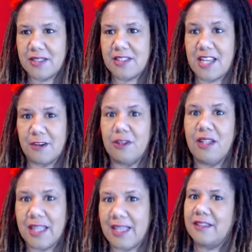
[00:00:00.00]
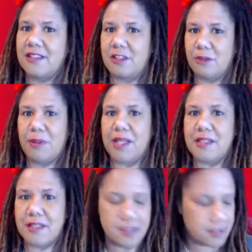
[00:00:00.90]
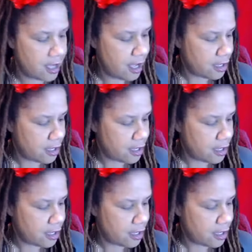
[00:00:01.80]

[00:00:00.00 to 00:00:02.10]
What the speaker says: that are links to places.